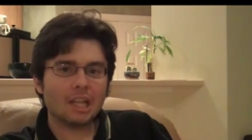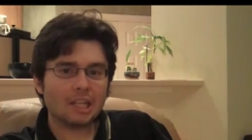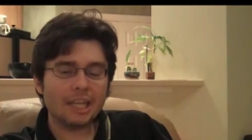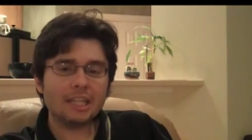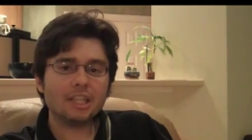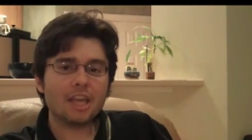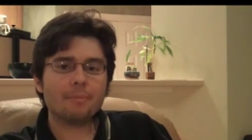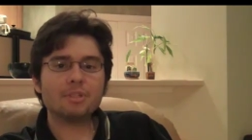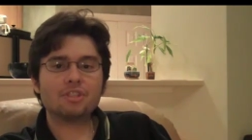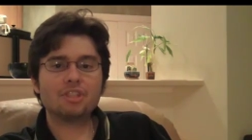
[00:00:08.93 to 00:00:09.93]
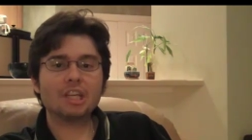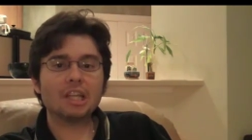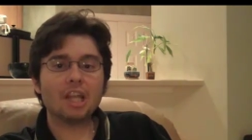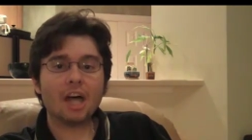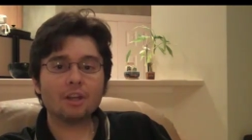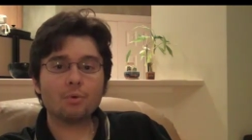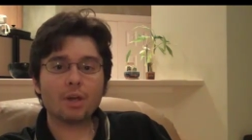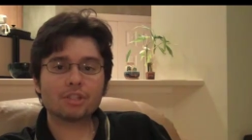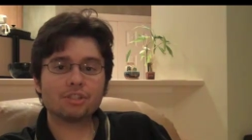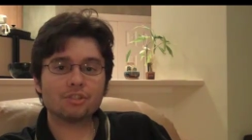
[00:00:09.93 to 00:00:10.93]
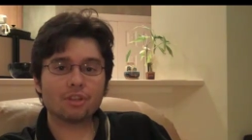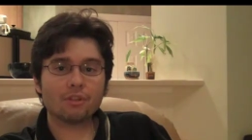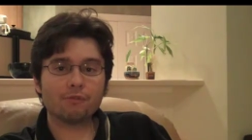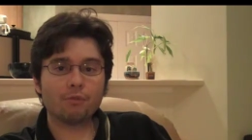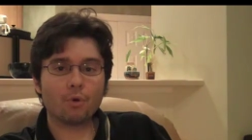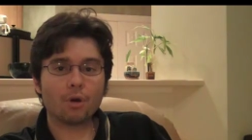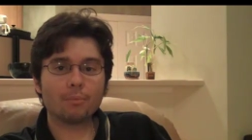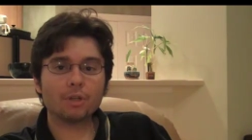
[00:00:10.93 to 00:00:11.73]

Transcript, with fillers: Lately I've been seeing a lot of questions on the forum